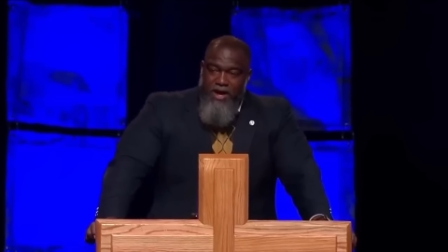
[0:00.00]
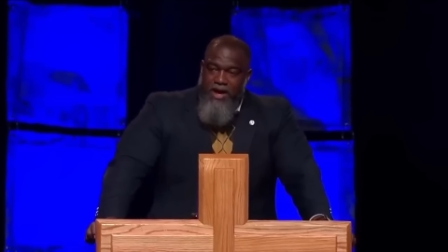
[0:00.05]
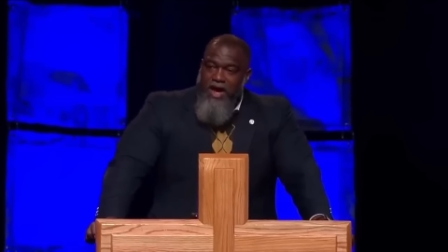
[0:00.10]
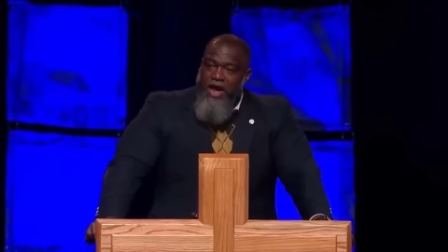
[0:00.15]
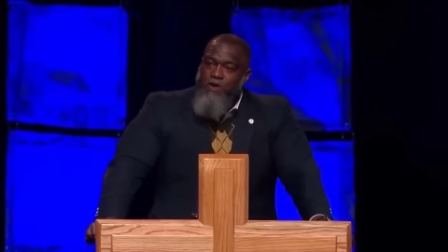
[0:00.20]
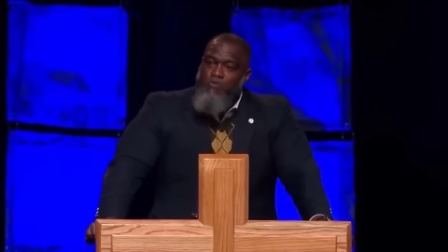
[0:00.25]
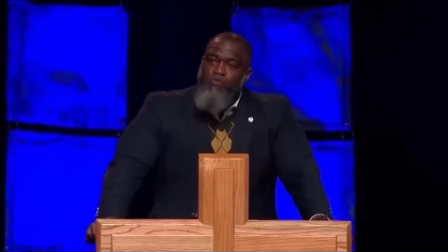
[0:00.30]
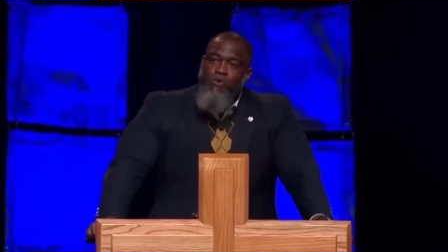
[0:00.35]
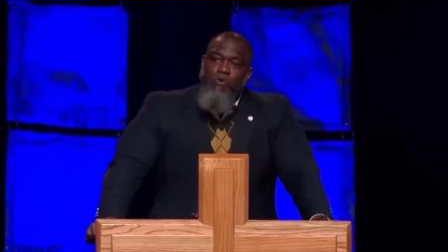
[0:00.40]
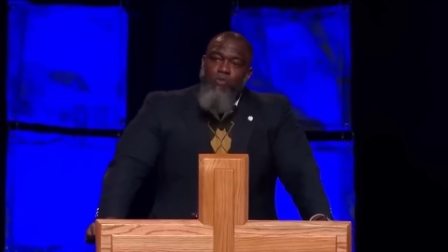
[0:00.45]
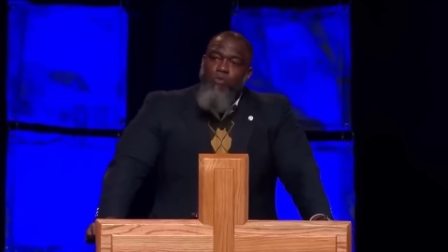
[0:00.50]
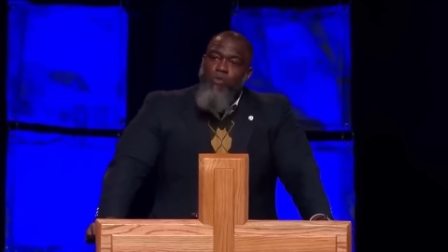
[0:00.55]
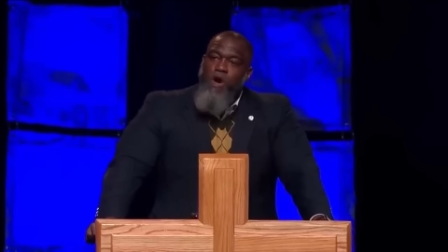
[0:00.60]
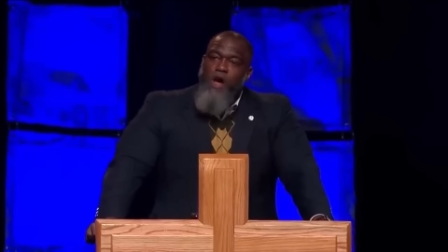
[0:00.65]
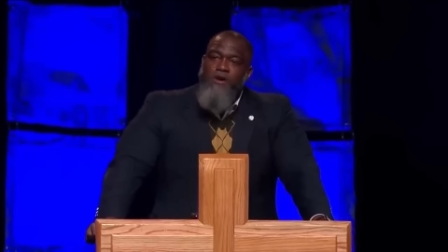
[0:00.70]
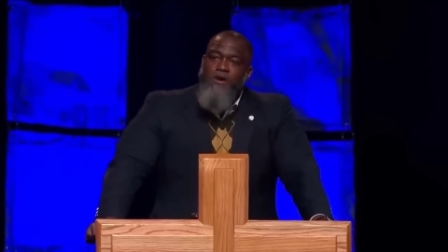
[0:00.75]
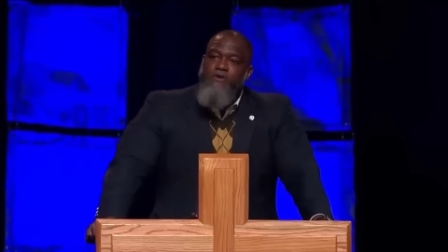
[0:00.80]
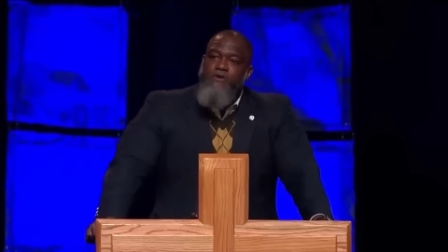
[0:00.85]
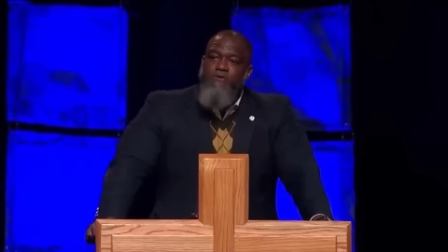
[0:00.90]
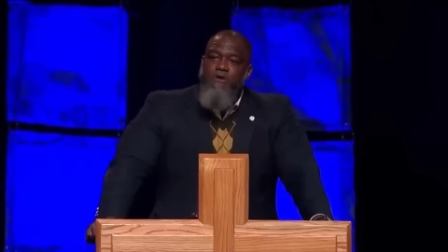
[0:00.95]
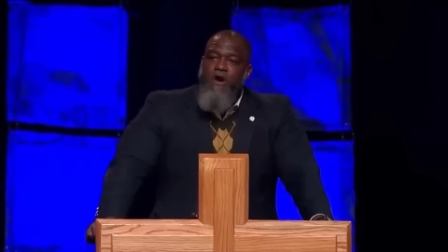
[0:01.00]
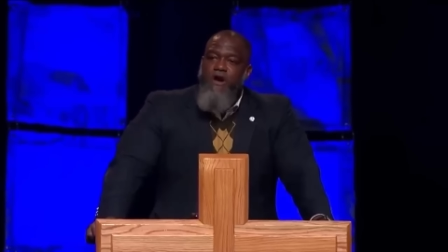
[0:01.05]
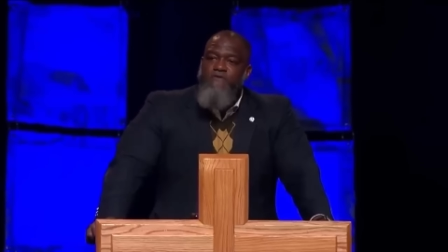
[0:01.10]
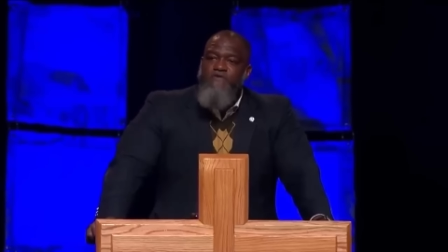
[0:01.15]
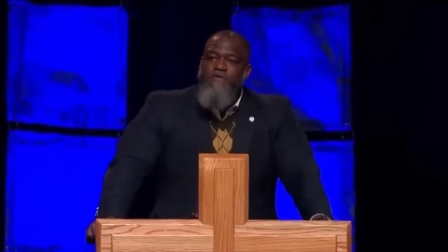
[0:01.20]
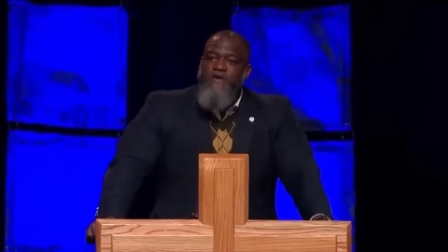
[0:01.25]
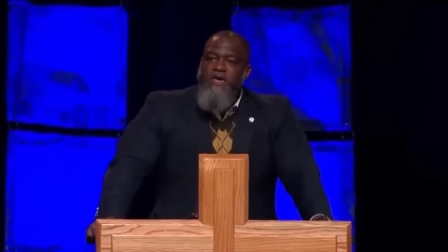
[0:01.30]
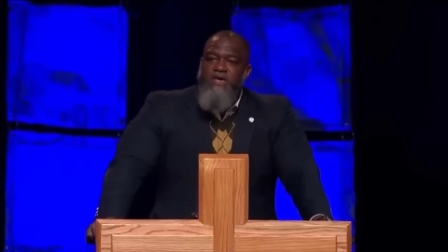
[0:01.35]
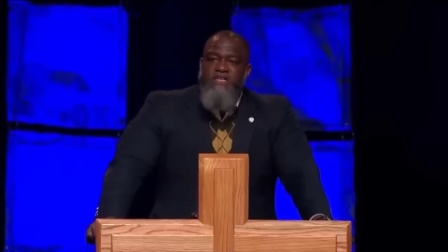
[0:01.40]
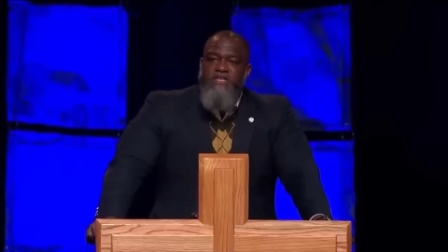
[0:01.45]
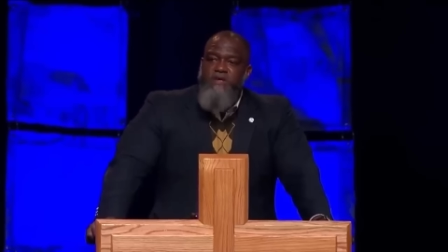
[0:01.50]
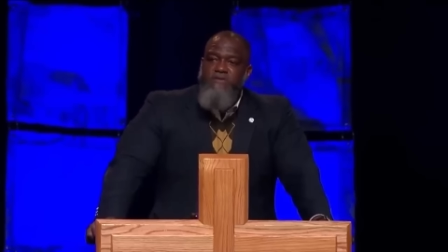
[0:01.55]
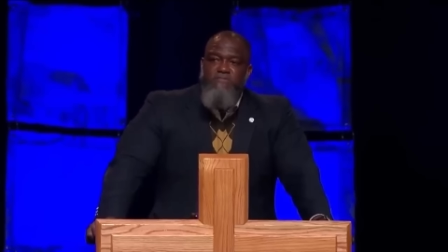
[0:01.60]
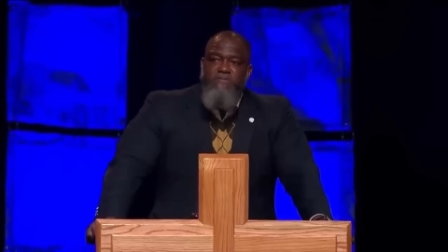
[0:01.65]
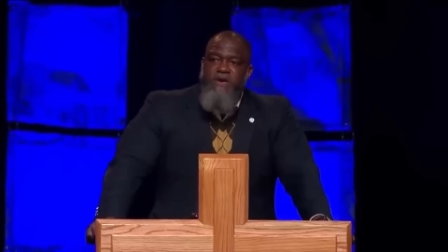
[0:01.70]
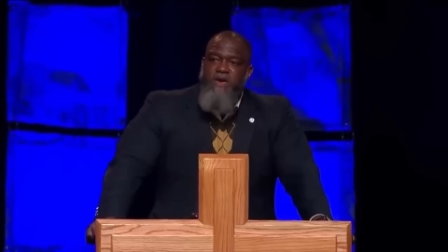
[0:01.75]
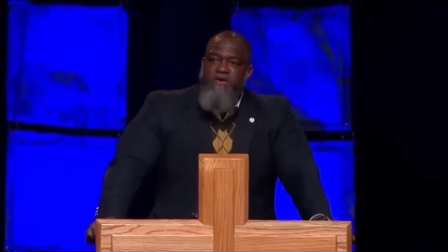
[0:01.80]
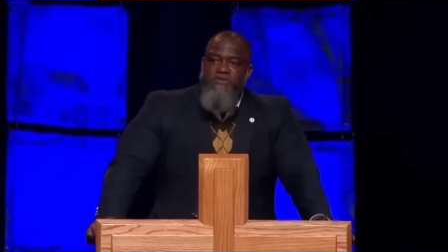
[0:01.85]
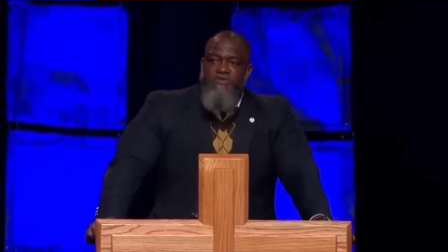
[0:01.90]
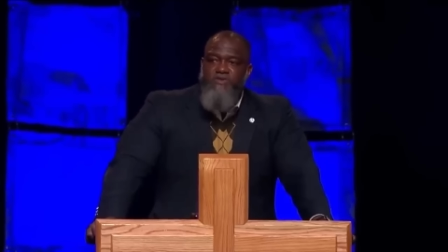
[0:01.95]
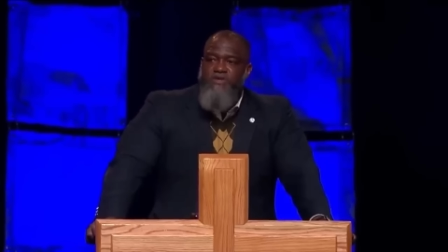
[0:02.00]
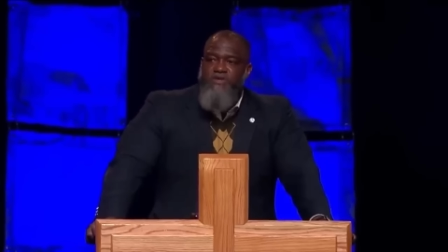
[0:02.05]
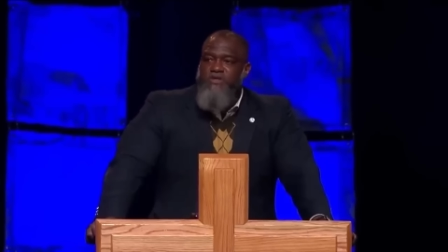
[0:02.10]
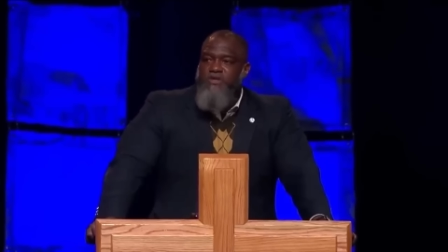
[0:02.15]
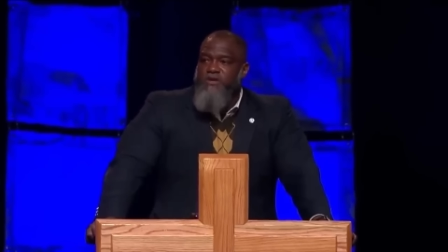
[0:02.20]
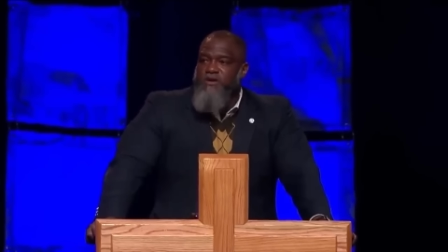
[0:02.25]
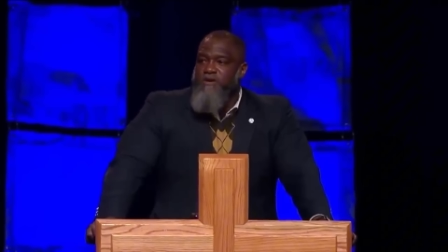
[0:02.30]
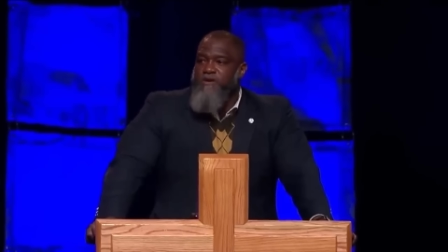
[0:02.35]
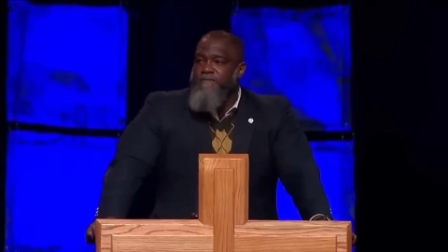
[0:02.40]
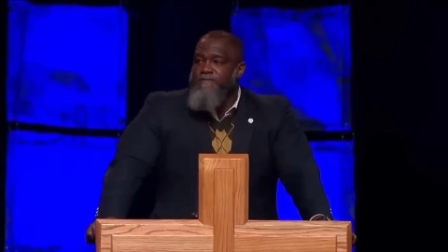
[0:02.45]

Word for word: and will wander off into myths,